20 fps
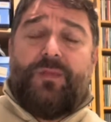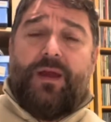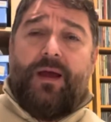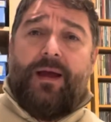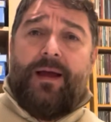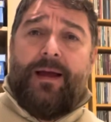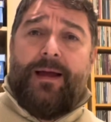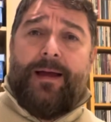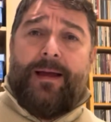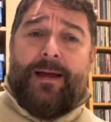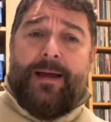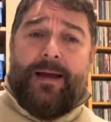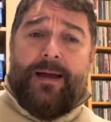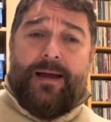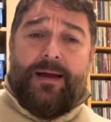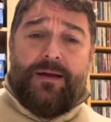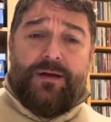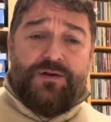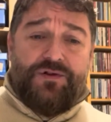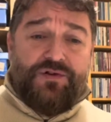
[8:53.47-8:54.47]

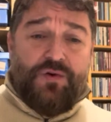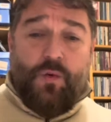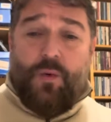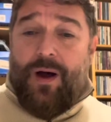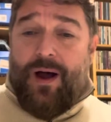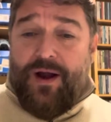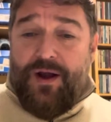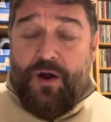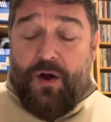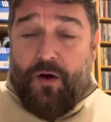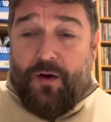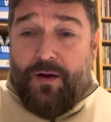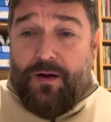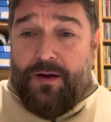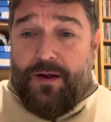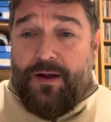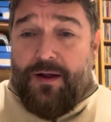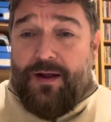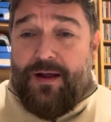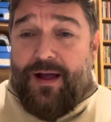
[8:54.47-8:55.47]
So why not?
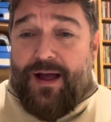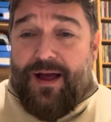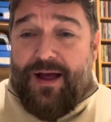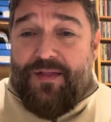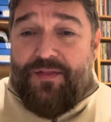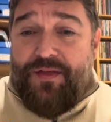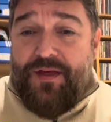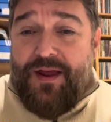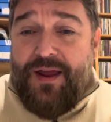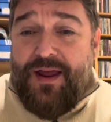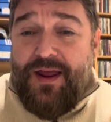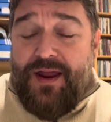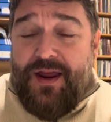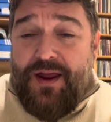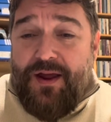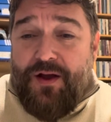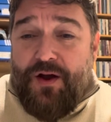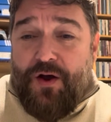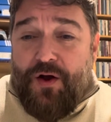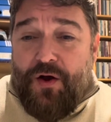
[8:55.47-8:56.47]

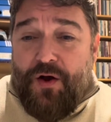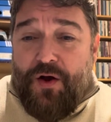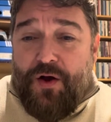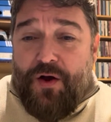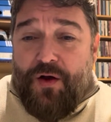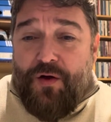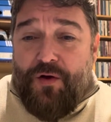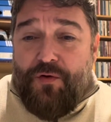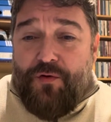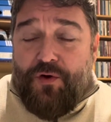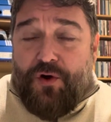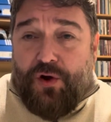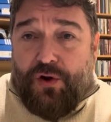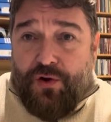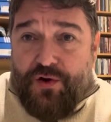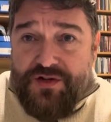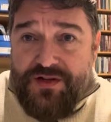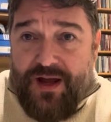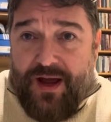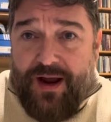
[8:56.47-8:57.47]
The
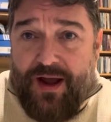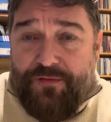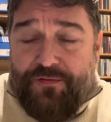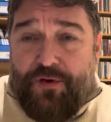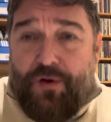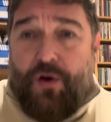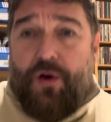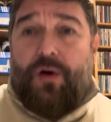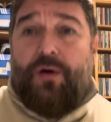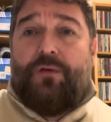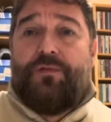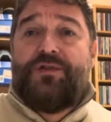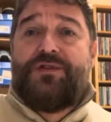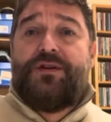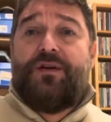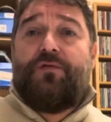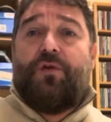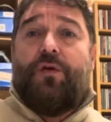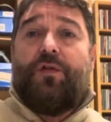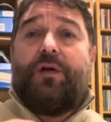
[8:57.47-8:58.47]
clothes that I have got, obviously
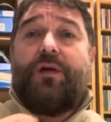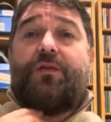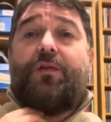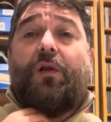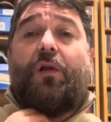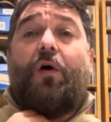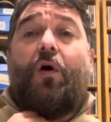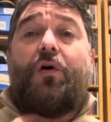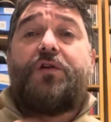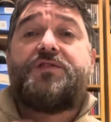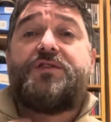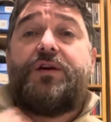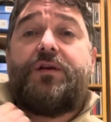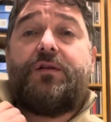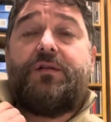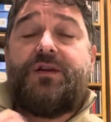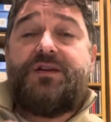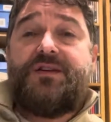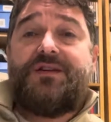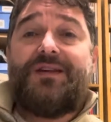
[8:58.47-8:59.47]
I've got the Lawton.
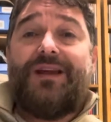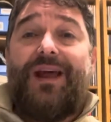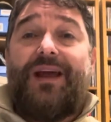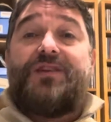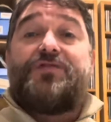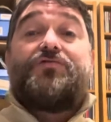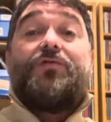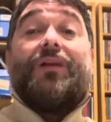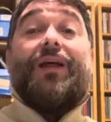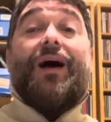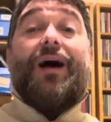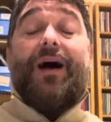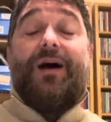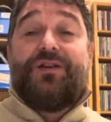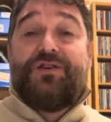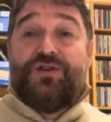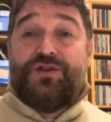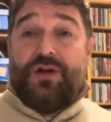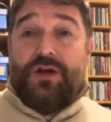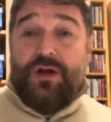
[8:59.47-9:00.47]
This is an extra
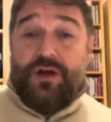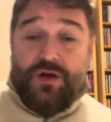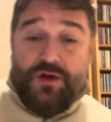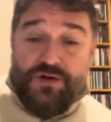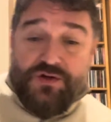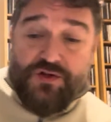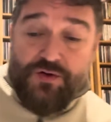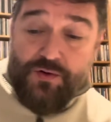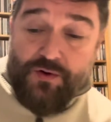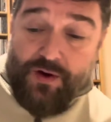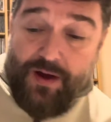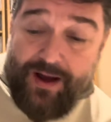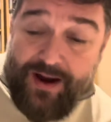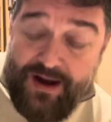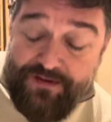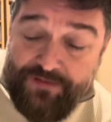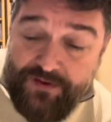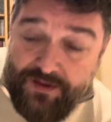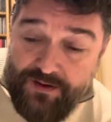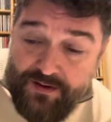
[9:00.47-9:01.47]
large, so I
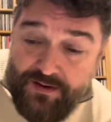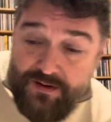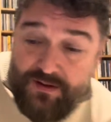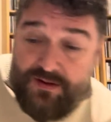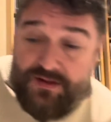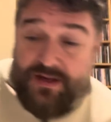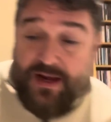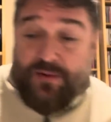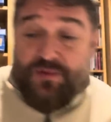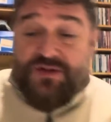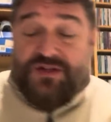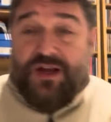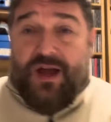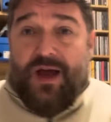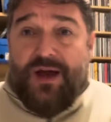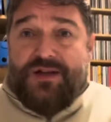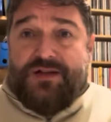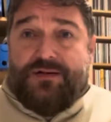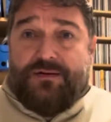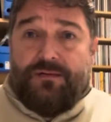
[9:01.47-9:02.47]
haven't
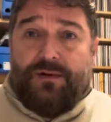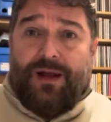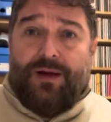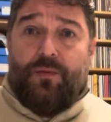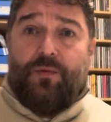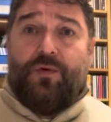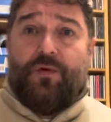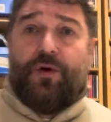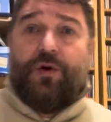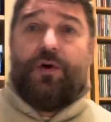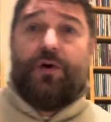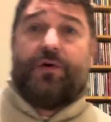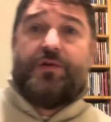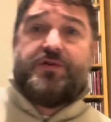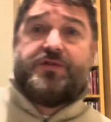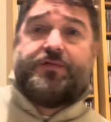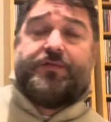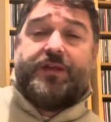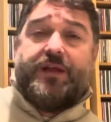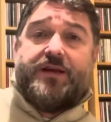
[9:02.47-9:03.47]
downsized like with the
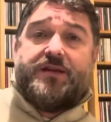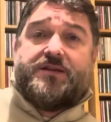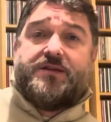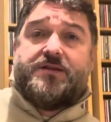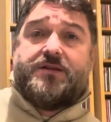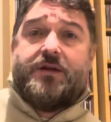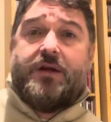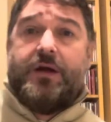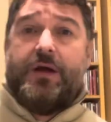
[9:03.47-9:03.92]
coats for this.